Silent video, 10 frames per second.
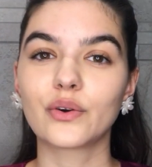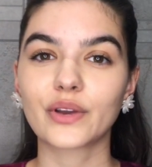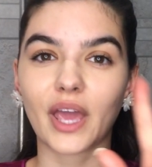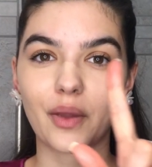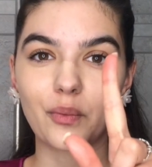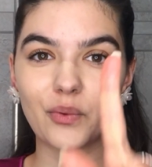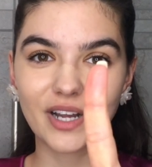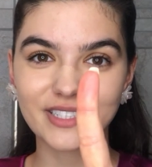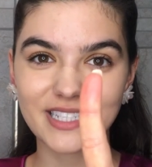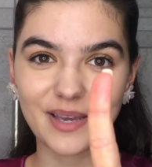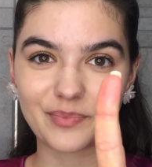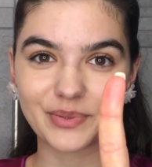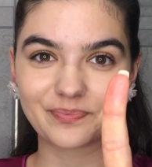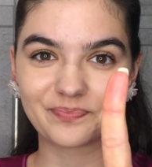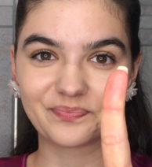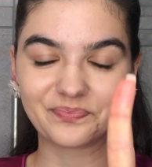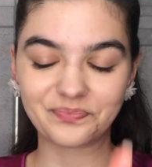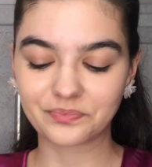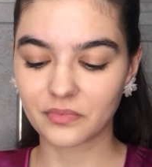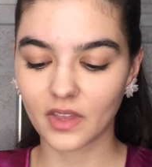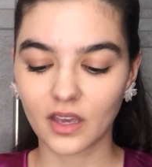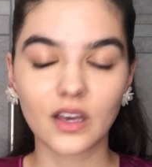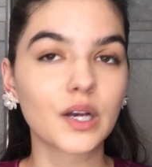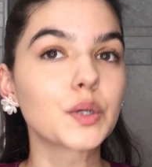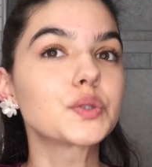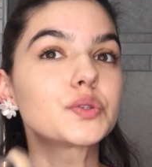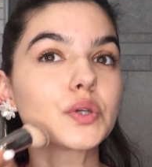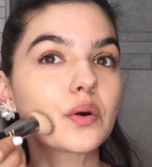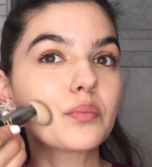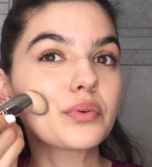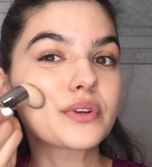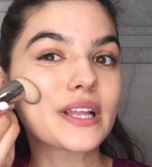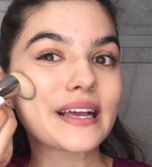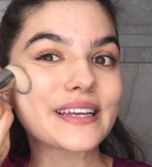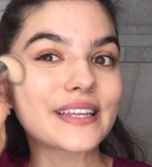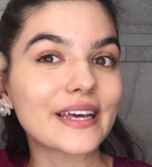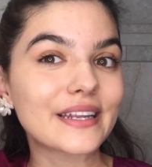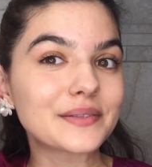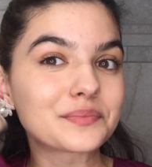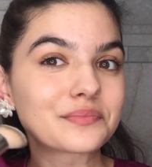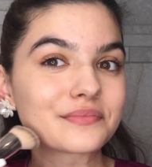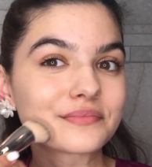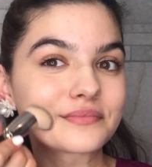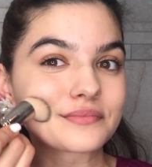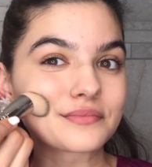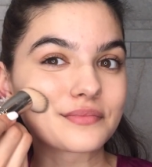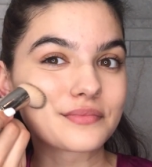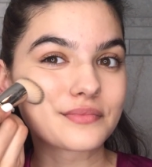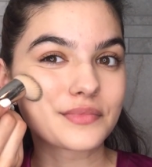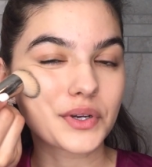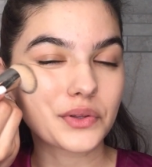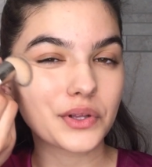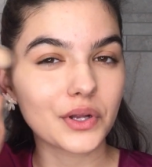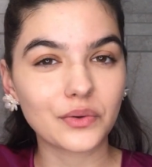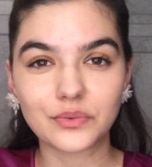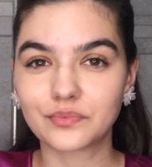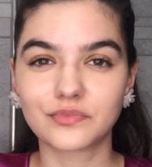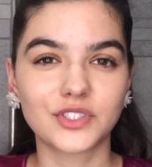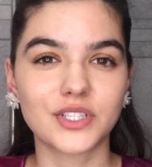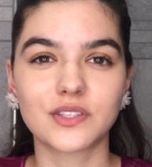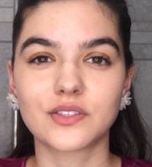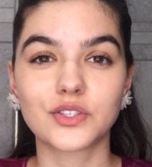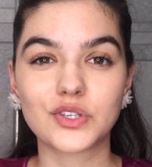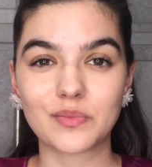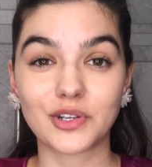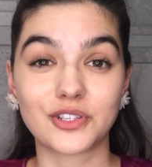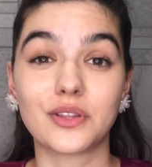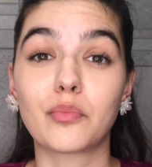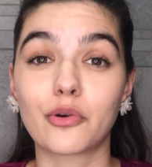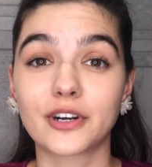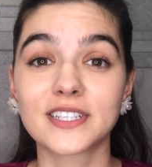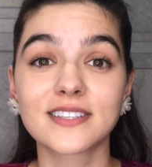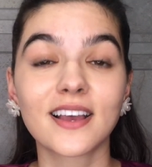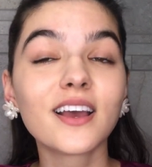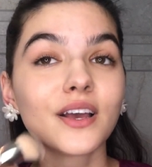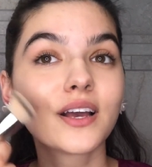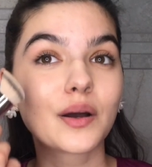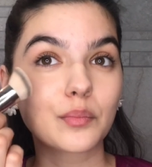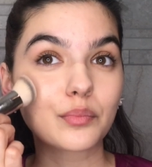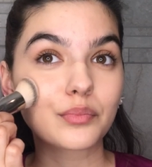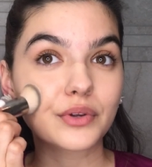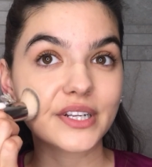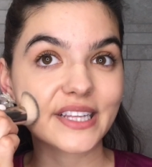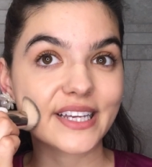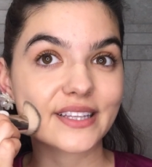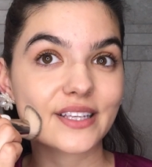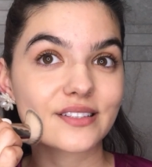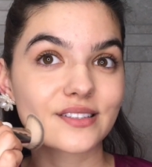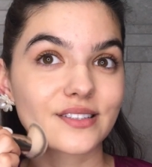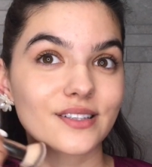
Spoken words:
Okay, one tip: don't put it like that. It will go just too much in the pores. Put it like this.